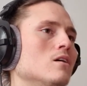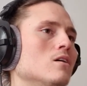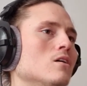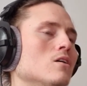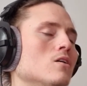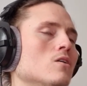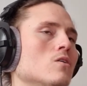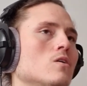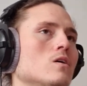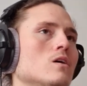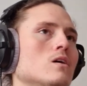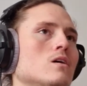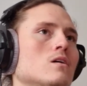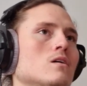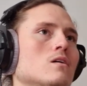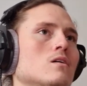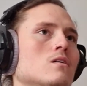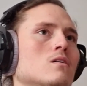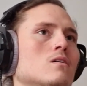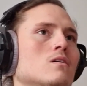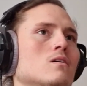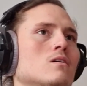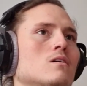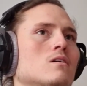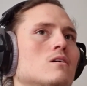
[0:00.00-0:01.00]
oh,
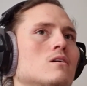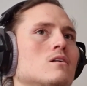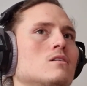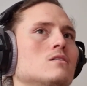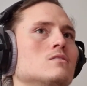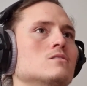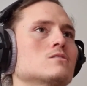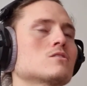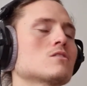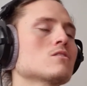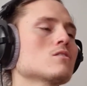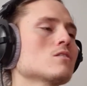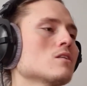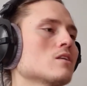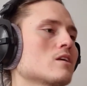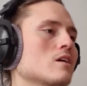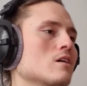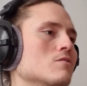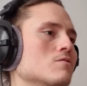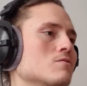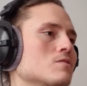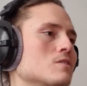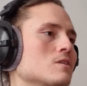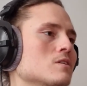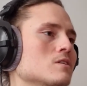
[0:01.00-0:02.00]
suddenly
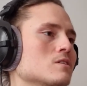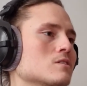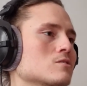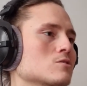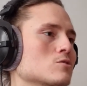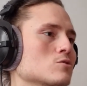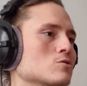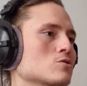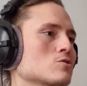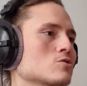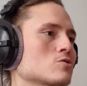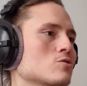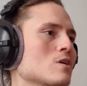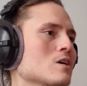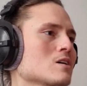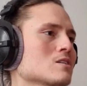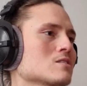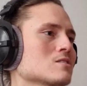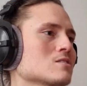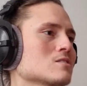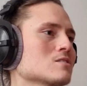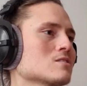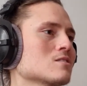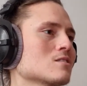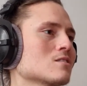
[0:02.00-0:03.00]
I'm feeling so
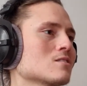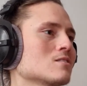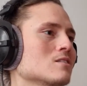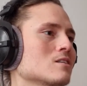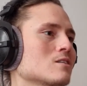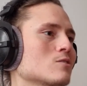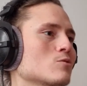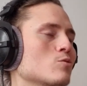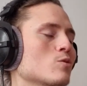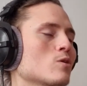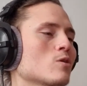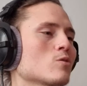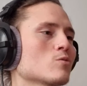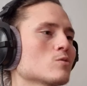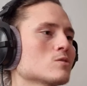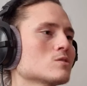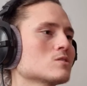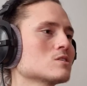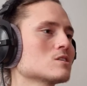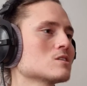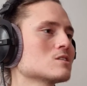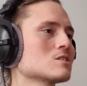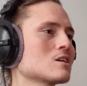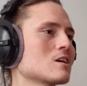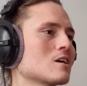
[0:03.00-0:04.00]
stressed. I'm like, where
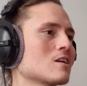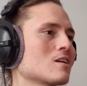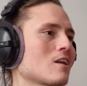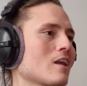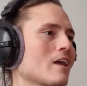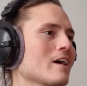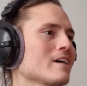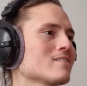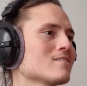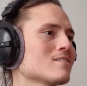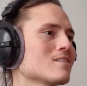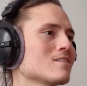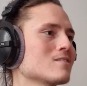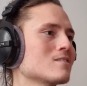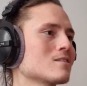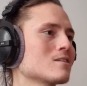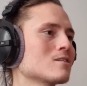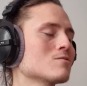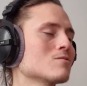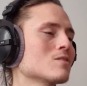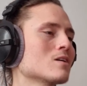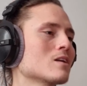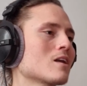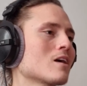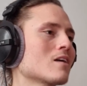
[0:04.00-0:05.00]
was this enlightened
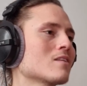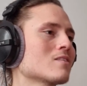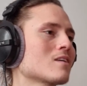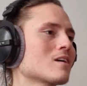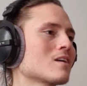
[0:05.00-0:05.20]
Ivan? And